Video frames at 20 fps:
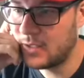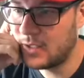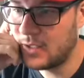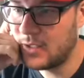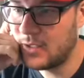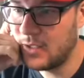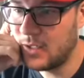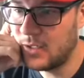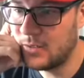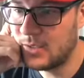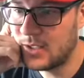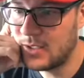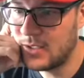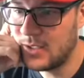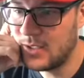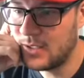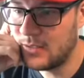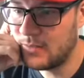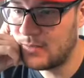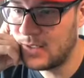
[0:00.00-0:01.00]
And OS
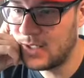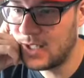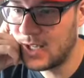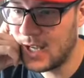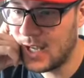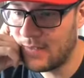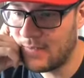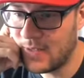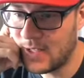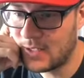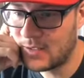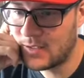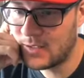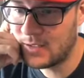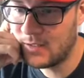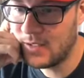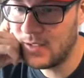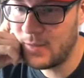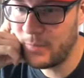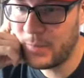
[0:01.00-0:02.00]
didn't really have that.
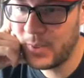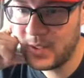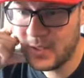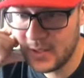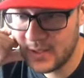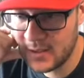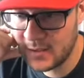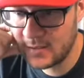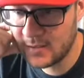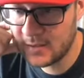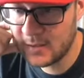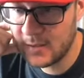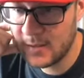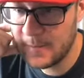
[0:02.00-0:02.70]
So in the past,